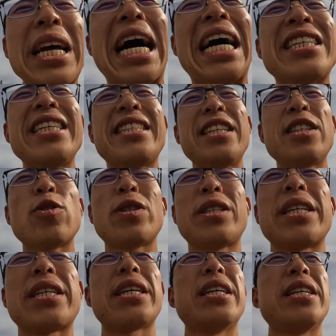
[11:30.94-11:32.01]
Actually, it's
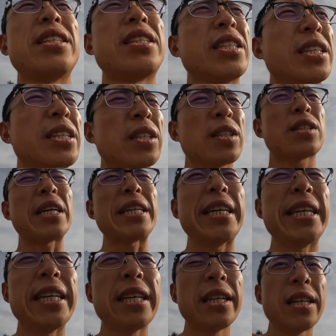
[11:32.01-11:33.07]
interesting because
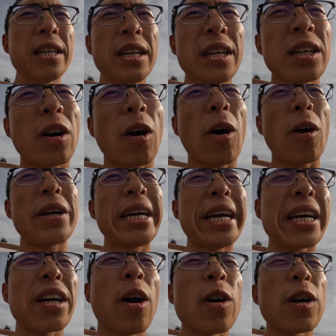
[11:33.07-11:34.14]
study
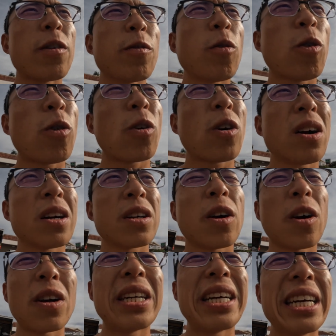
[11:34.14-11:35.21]
carne, carnivore,
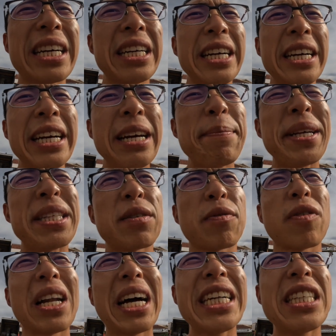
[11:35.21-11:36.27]
carne. It means
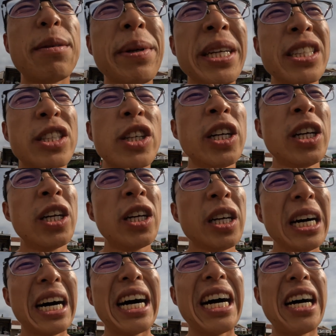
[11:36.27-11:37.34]
flesh. It means
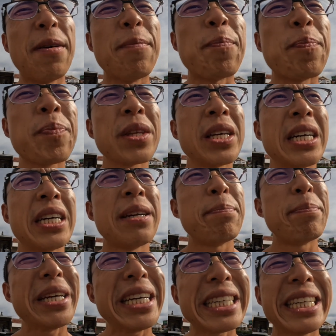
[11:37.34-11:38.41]

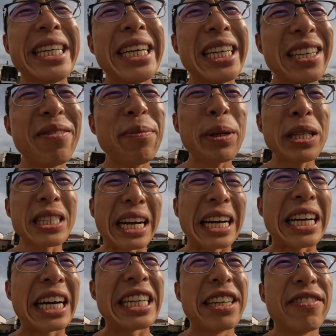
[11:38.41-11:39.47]
meat. It means
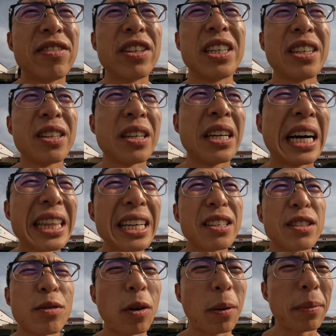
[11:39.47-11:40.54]
like kind of, I
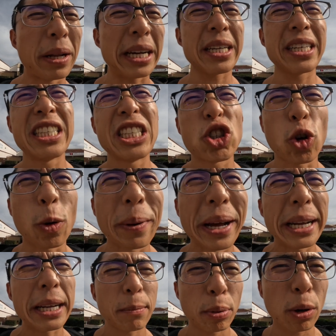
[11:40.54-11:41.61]
think it's from like
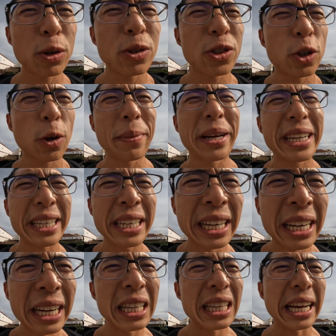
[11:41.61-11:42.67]
Germanic, Proto-Germanic,
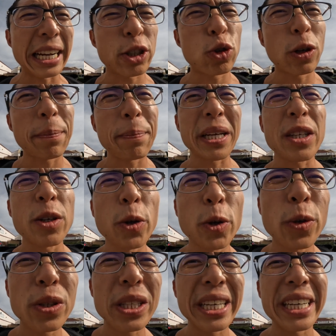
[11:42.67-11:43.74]
like dripping,
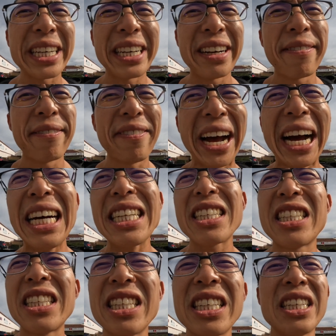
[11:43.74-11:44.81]
oozing
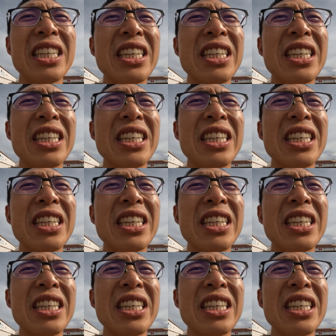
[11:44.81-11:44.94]
fat.